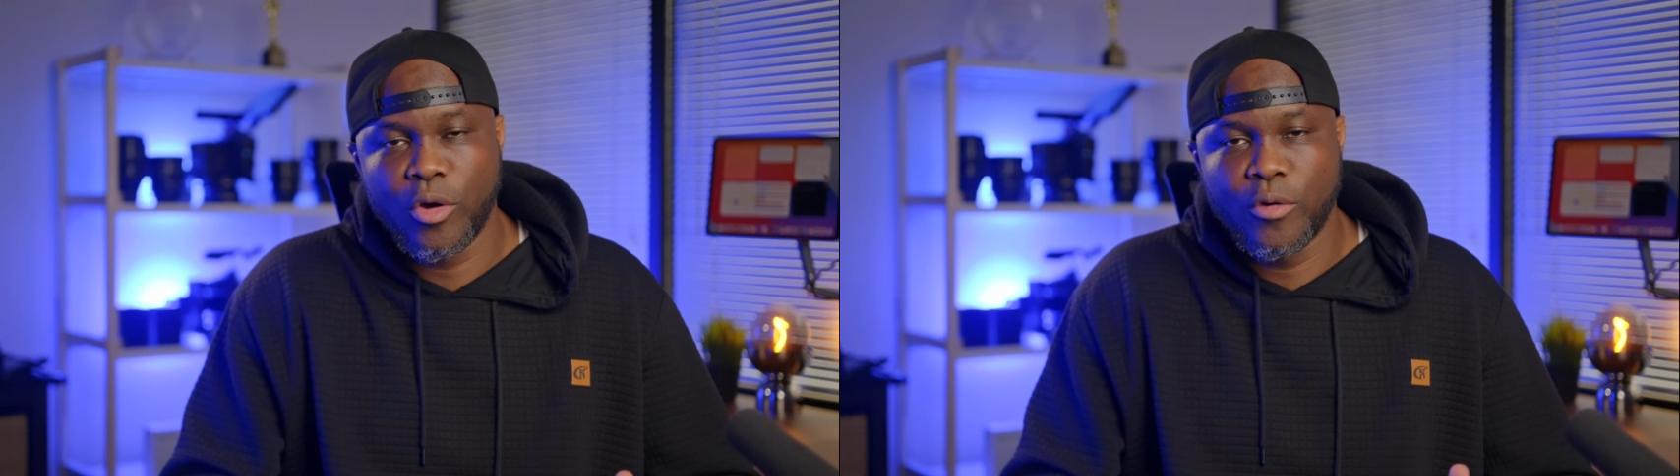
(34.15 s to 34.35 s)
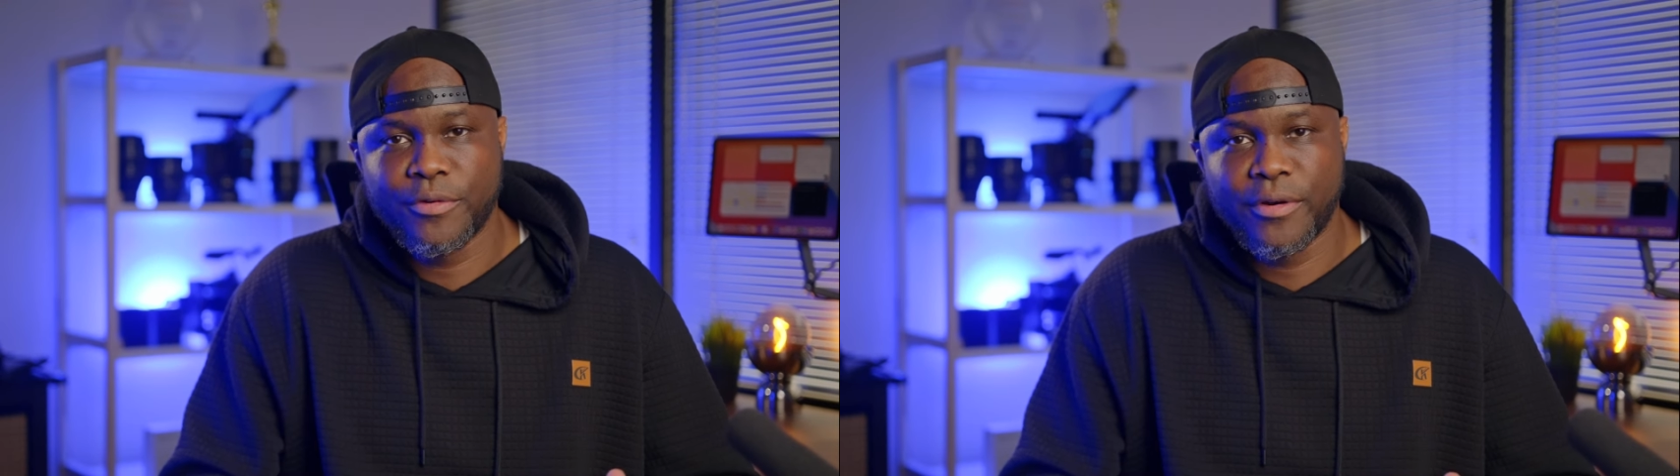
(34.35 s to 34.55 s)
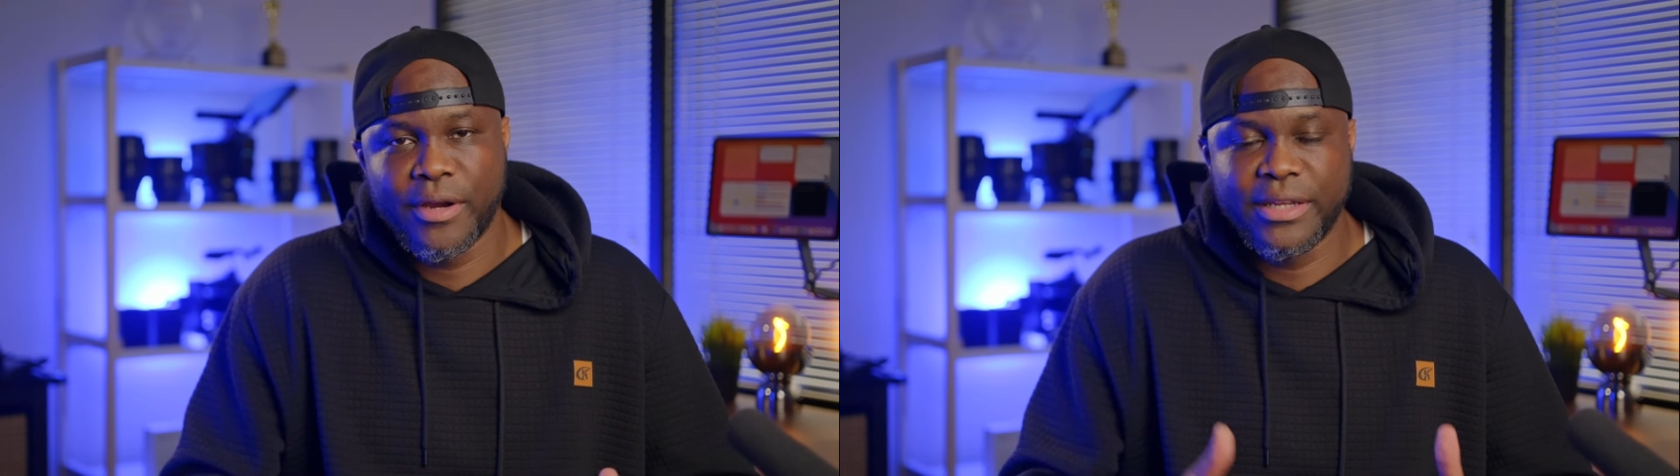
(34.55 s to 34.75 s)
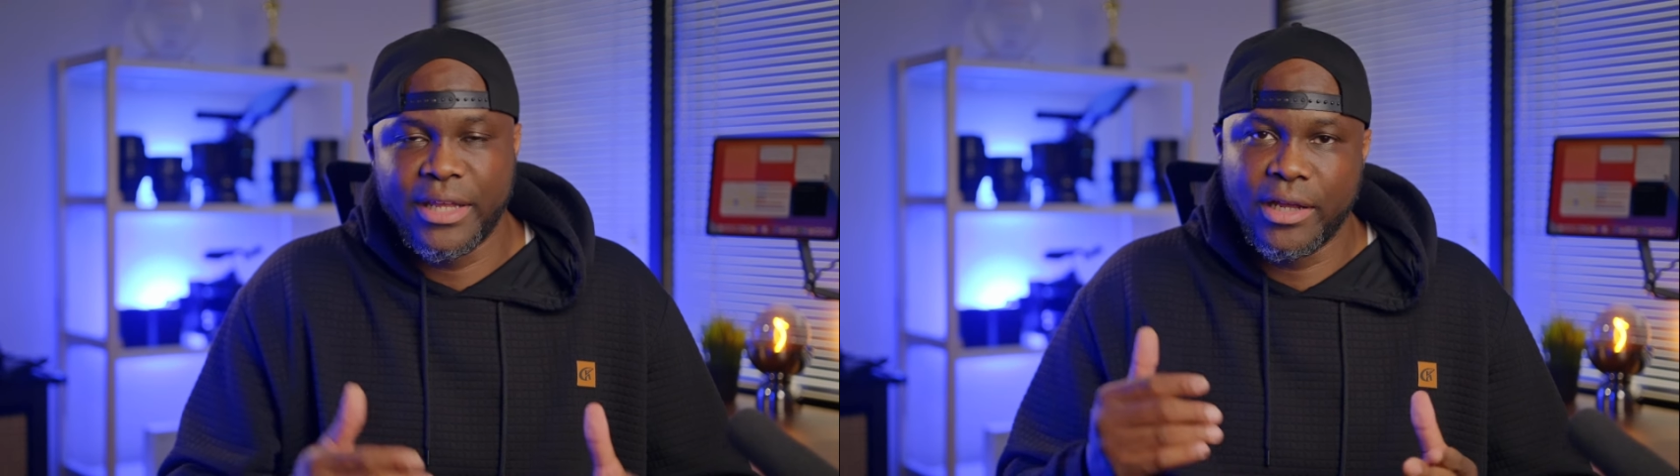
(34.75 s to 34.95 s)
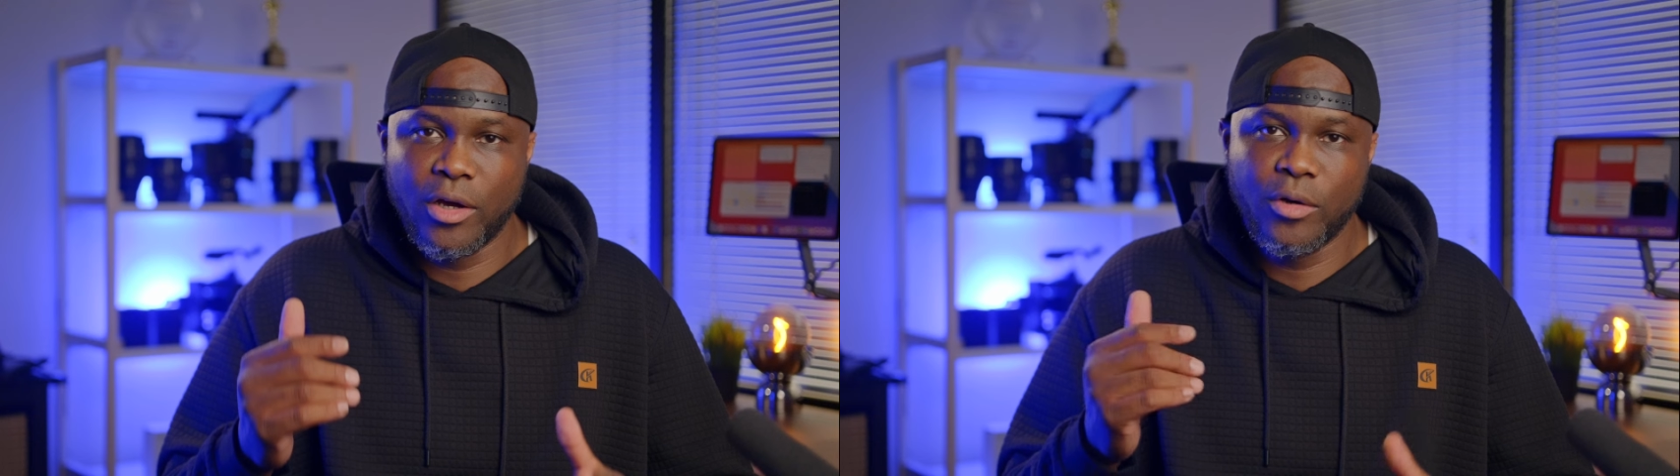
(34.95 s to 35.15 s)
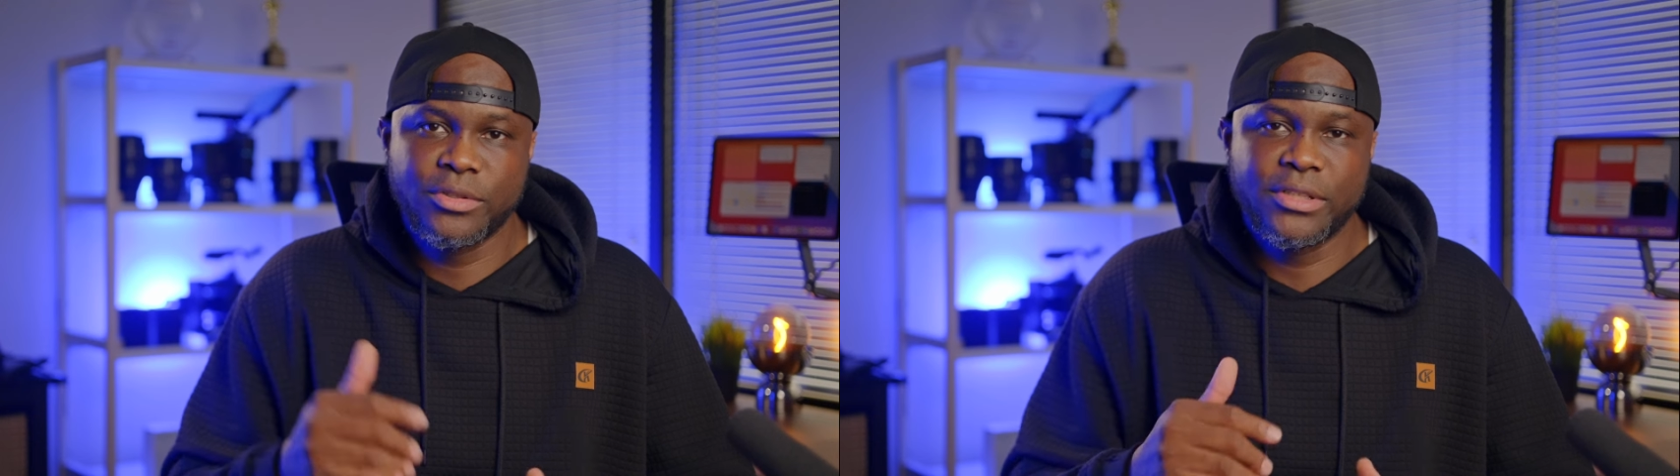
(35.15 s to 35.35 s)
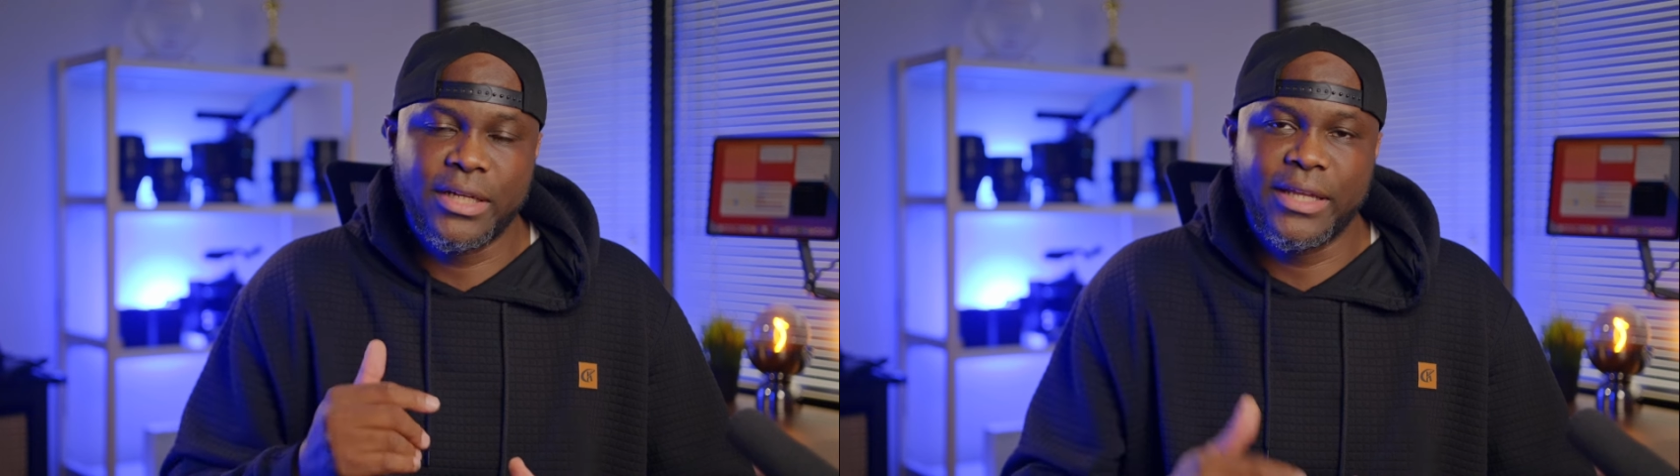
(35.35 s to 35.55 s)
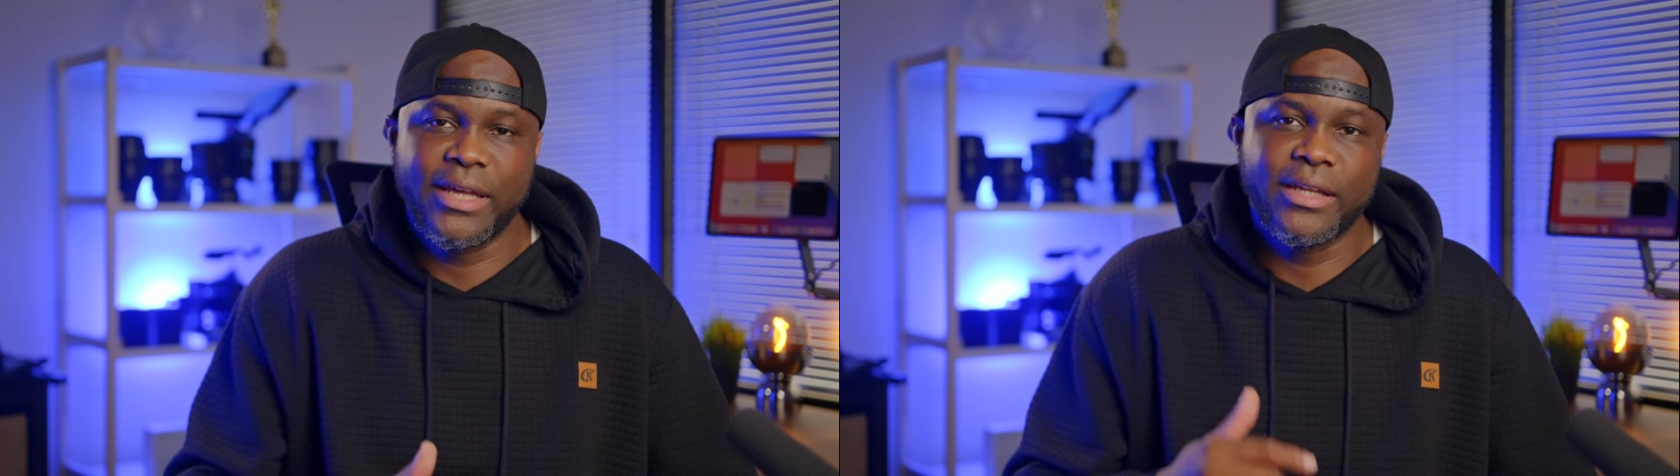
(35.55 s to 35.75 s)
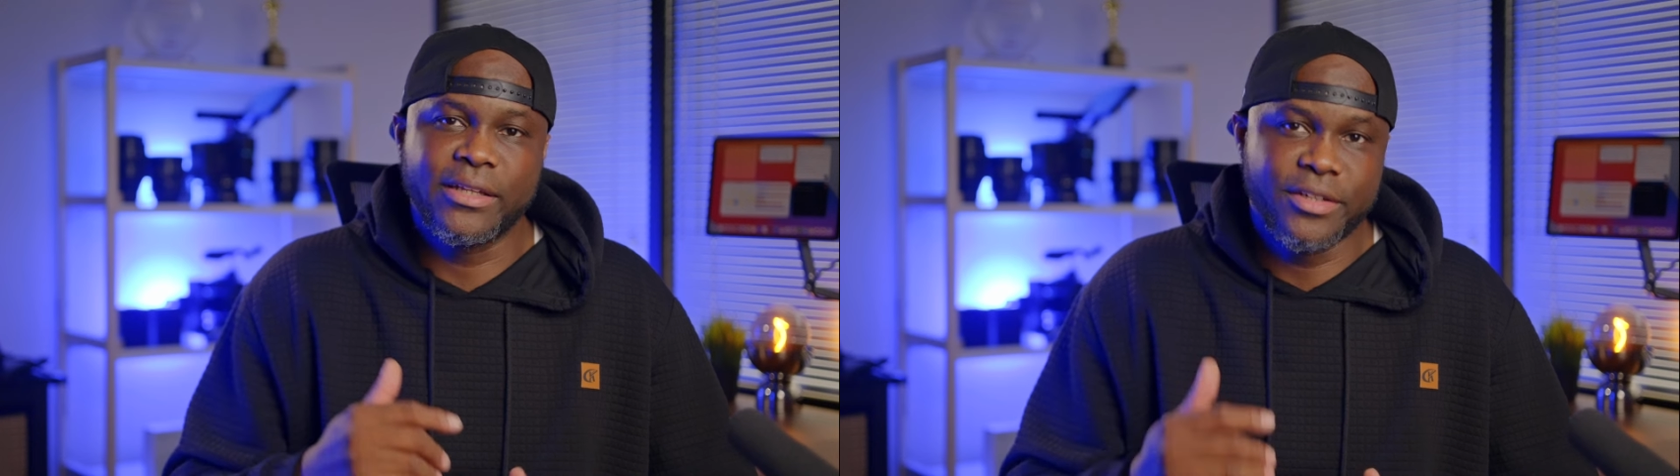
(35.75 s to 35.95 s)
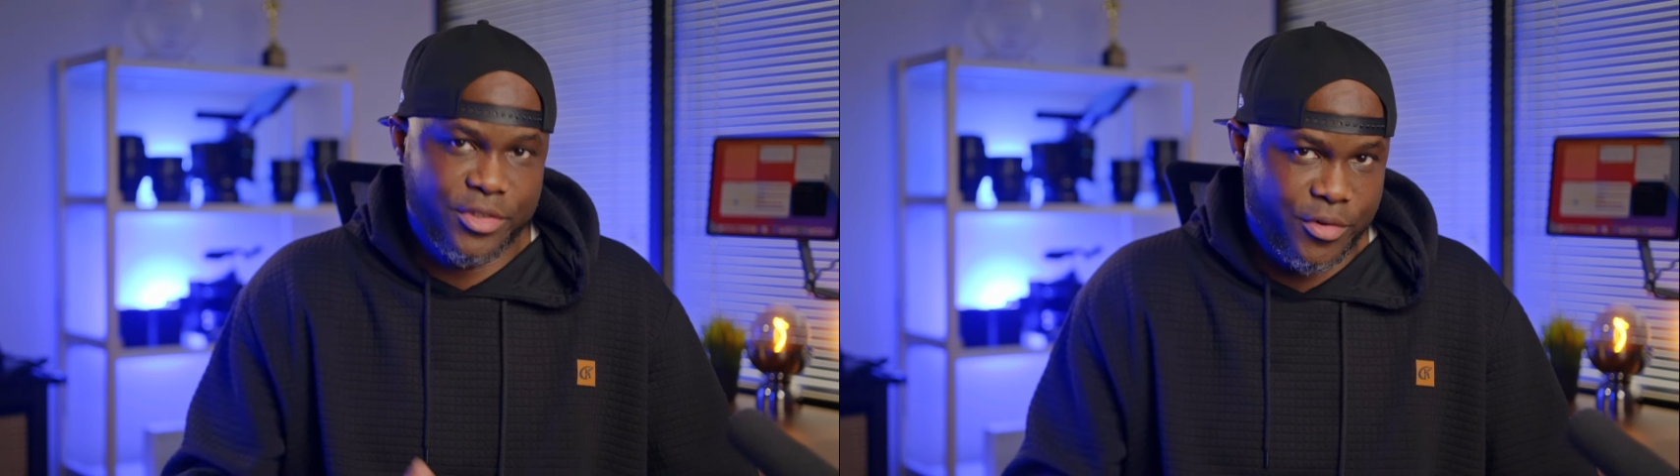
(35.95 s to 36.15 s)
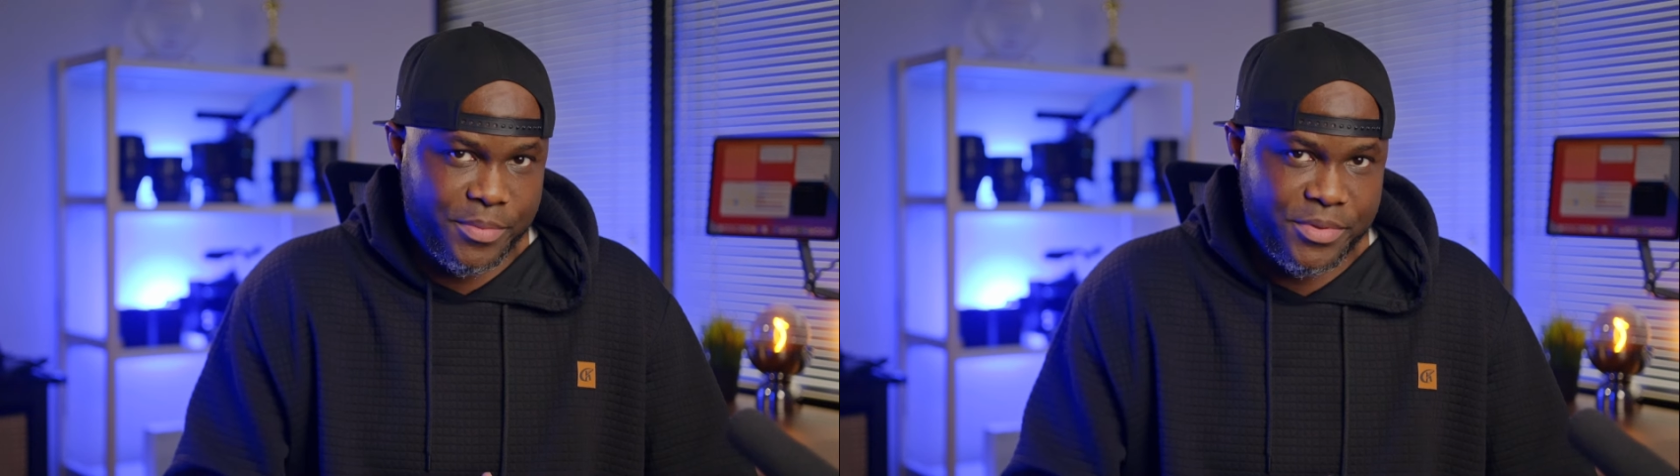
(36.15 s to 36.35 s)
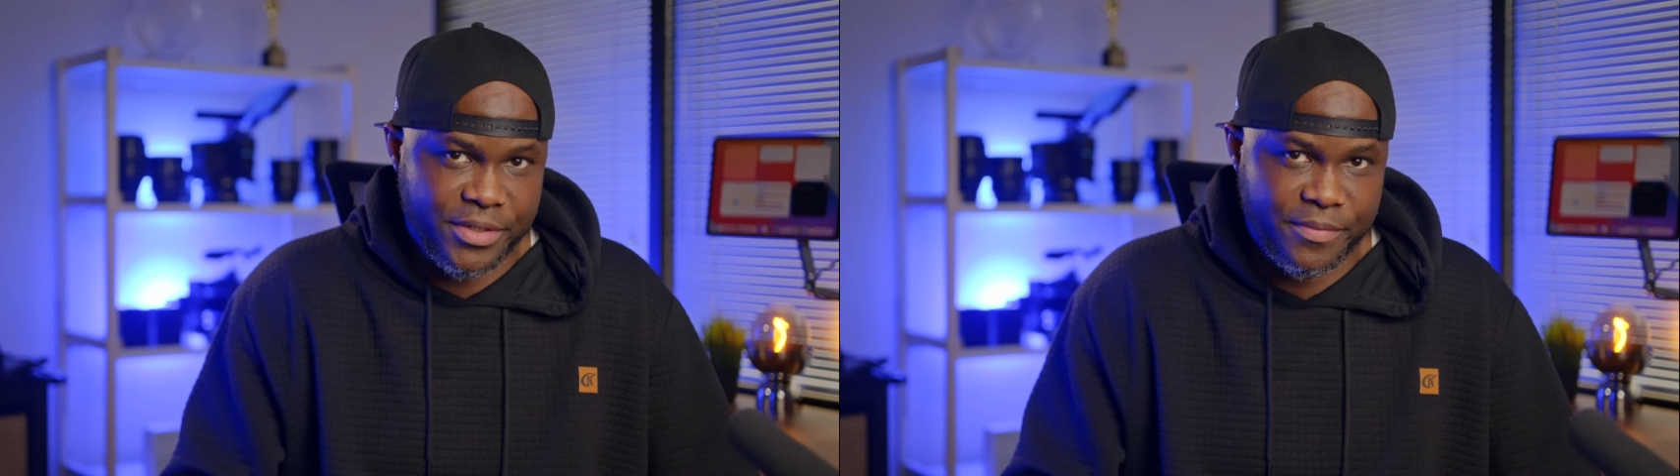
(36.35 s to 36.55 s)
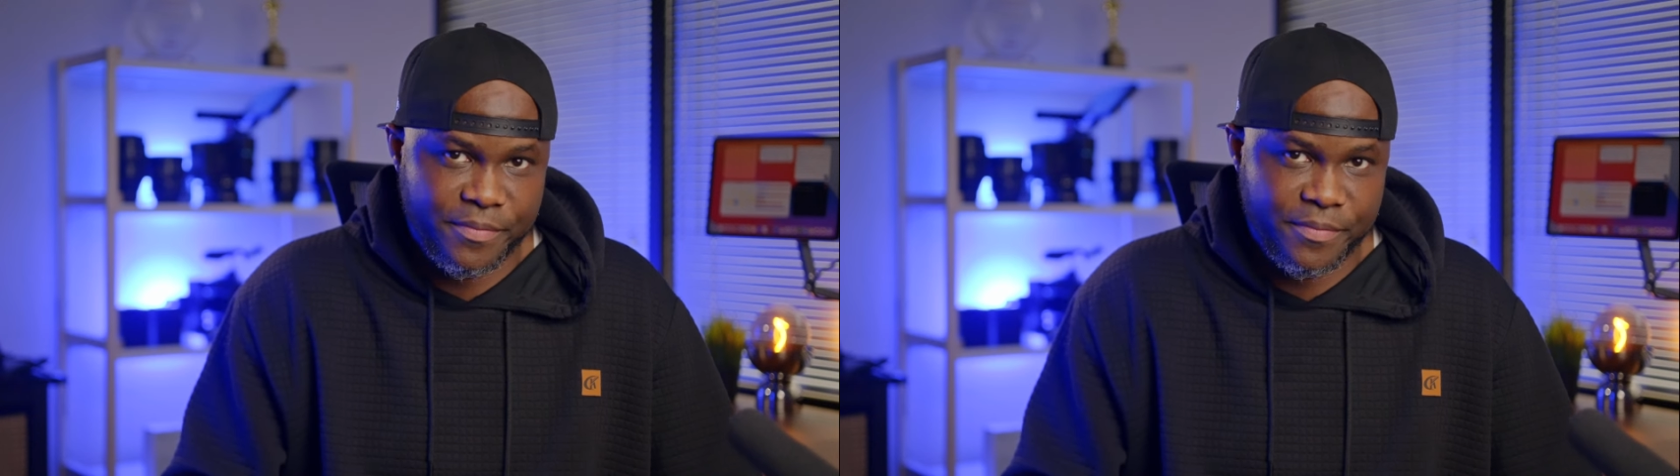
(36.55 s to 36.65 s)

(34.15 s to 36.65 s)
over and then go to the link in the description.